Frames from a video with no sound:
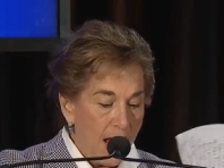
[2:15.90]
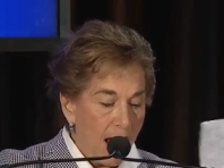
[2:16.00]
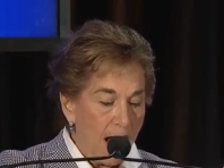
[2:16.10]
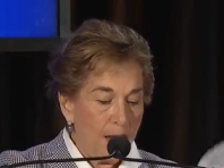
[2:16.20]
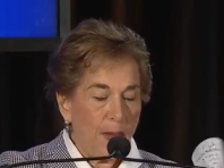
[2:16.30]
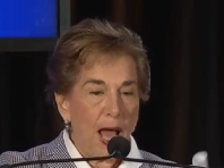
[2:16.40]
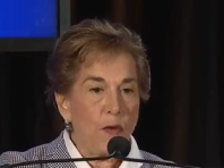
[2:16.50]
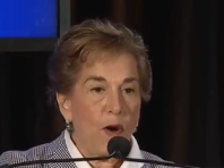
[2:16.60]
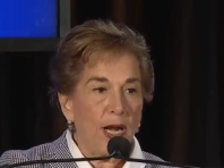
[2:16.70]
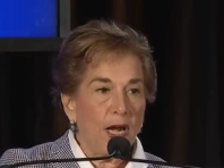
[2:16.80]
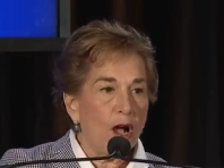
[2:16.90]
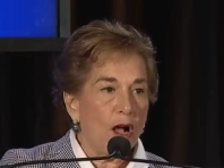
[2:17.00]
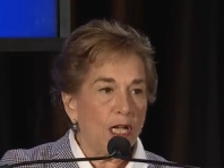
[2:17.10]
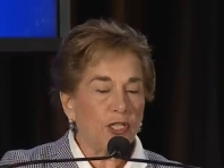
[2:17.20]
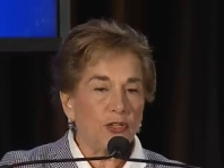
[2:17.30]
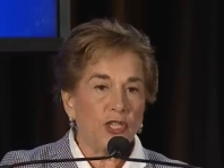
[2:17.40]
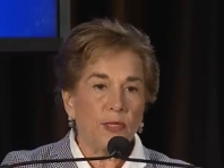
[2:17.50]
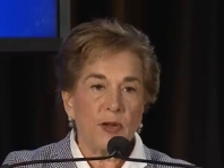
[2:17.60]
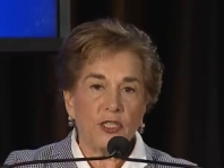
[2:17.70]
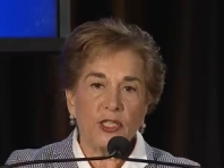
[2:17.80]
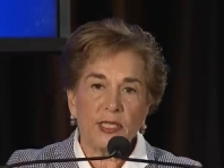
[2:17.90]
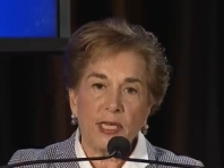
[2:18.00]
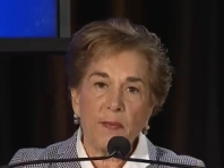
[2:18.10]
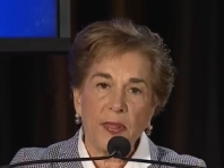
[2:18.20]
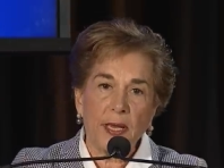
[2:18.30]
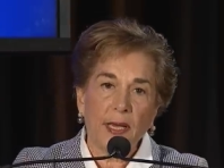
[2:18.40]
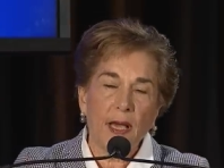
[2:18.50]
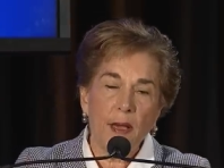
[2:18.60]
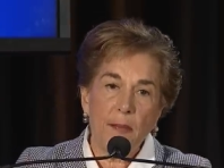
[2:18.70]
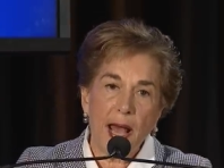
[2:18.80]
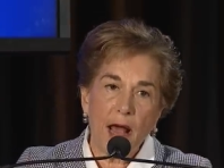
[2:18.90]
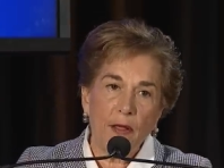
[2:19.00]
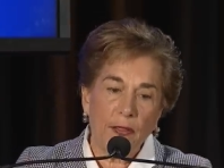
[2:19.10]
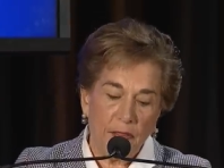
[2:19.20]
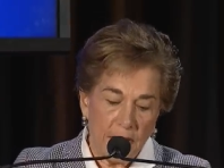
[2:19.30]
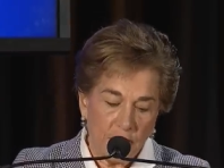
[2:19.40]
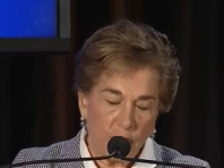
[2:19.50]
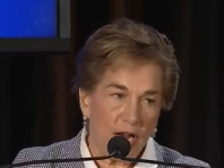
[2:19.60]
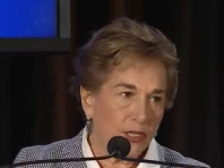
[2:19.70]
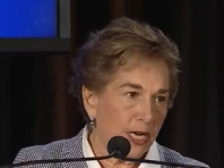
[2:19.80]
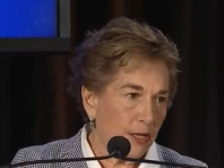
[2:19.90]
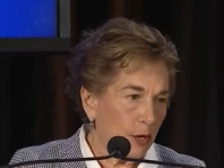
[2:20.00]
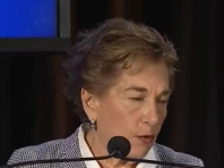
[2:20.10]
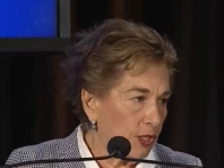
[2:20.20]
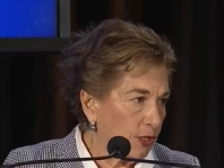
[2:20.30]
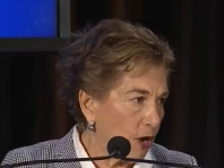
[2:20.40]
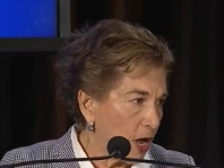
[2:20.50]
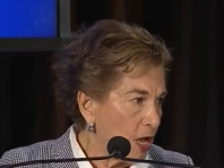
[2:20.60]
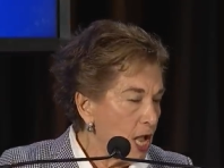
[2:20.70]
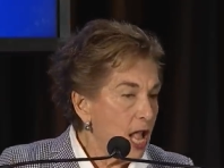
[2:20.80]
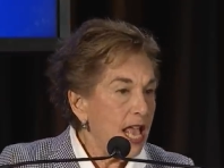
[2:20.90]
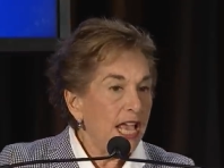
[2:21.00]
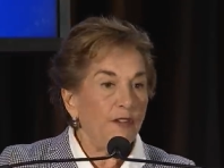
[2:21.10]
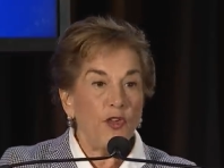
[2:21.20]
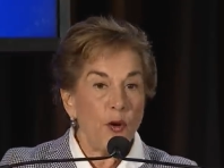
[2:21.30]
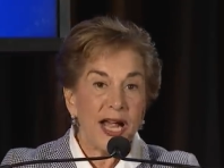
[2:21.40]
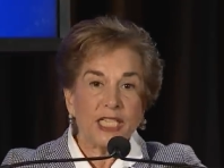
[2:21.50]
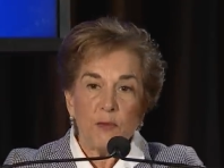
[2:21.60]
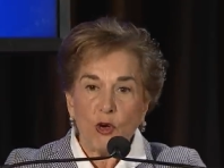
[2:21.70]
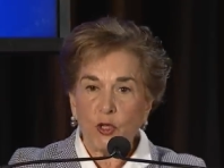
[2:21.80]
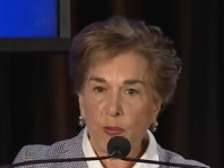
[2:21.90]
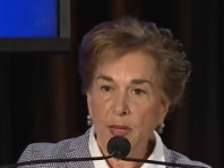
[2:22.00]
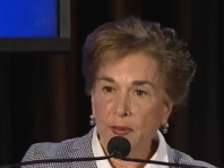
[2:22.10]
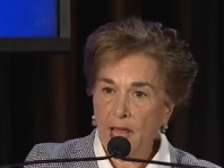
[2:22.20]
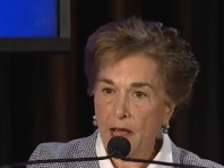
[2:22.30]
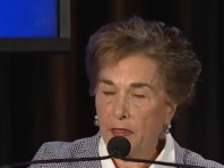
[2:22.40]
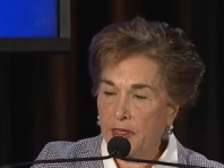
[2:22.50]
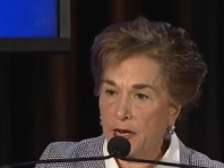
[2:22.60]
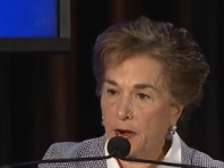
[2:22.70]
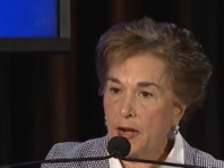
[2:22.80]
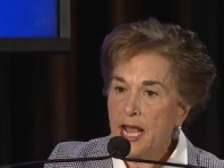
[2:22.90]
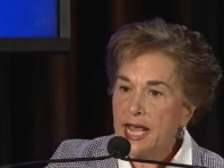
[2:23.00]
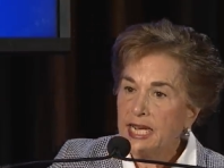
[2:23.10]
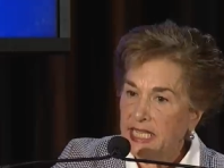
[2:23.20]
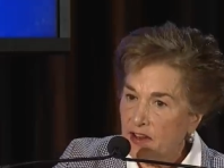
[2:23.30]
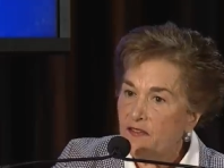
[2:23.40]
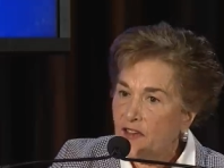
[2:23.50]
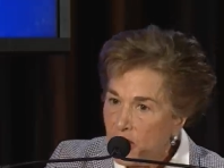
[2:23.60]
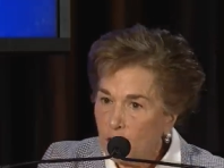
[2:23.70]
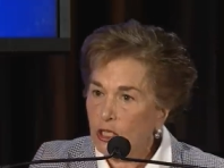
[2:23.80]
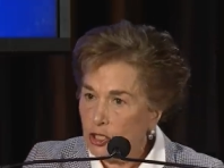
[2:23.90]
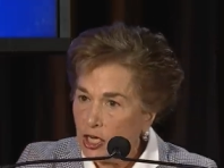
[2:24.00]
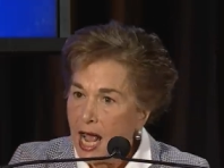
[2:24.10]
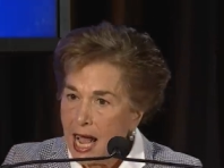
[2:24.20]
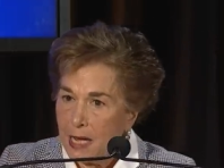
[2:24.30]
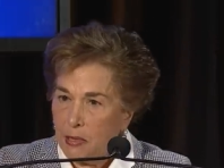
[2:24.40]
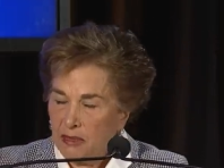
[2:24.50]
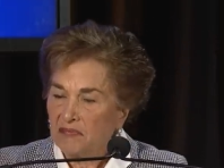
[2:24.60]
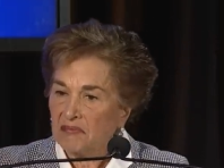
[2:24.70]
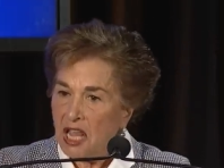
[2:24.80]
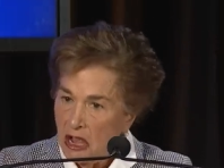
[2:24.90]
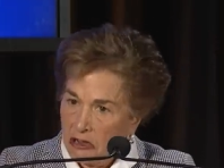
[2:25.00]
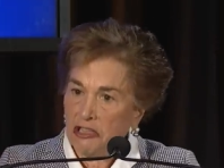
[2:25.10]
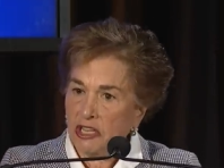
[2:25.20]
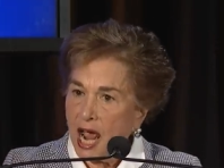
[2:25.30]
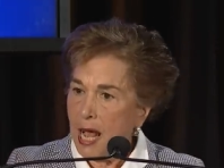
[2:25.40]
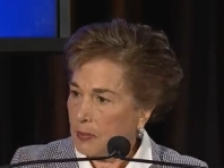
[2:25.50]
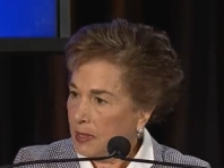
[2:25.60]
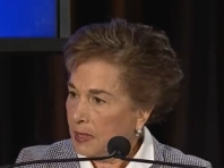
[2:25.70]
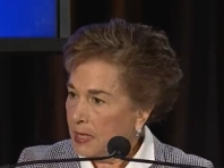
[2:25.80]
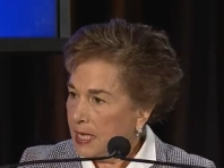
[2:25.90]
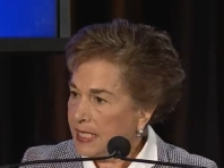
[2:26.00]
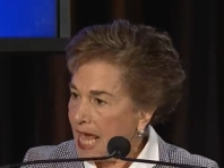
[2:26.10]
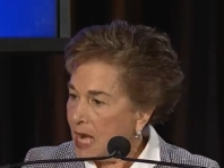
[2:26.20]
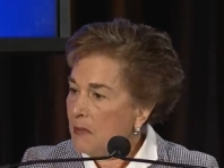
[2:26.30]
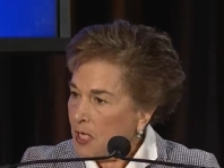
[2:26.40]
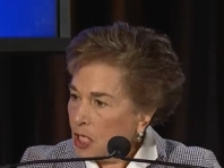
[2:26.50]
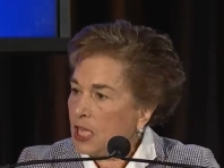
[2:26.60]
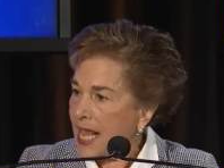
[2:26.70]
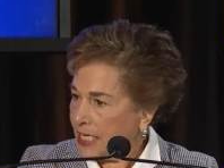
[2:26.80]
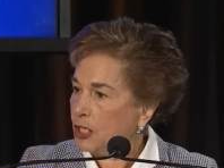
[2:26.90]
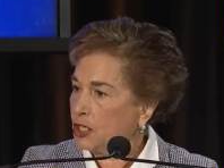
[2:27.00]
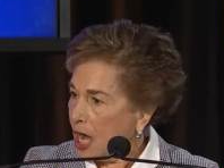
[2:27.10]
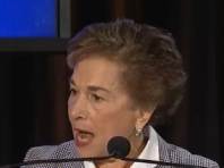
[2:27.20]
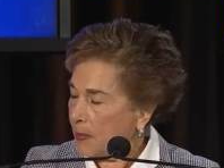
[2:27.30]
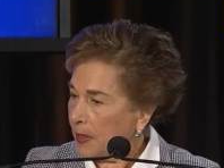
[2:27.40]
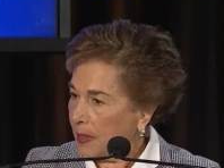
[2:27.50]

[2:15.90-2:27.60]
Um, I wanted to also just mention something about the shutdown that we saw. If you ask most people out there, is a federal job a good job? Is that a middle class job?